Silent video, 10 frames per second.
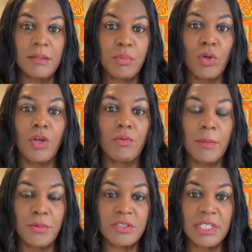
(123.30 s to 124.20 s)
employee
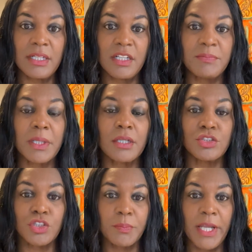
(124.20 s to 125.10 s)
representative,
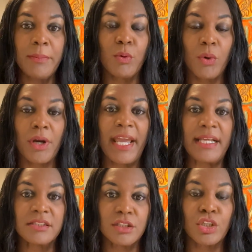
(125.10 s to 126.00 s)
because your paperwork
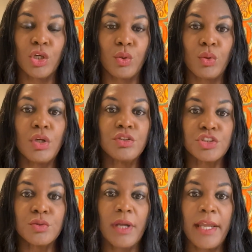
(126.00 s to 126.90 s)
has to go
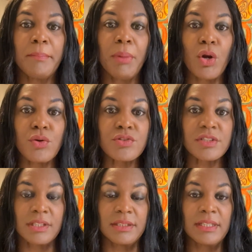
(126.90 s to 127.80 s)
to a
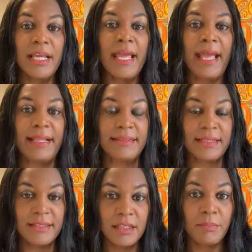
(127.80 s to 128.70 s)
person at the
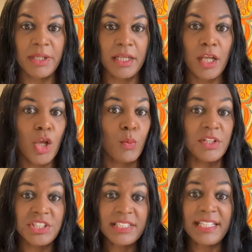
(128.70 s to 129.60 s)
company. We
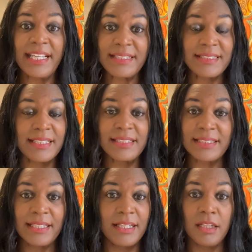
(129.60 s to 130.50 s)
just can't send it
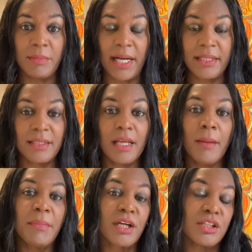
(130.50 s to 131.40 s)
to anybody
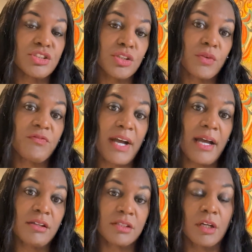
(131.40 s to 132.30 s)
because your
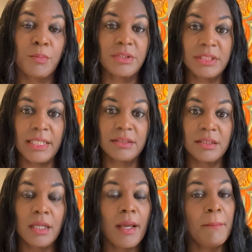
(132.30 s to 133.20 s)
files are
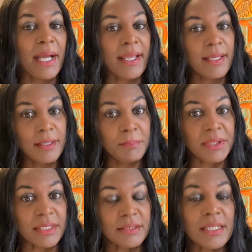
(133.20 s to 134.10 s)
protected by HIPAA.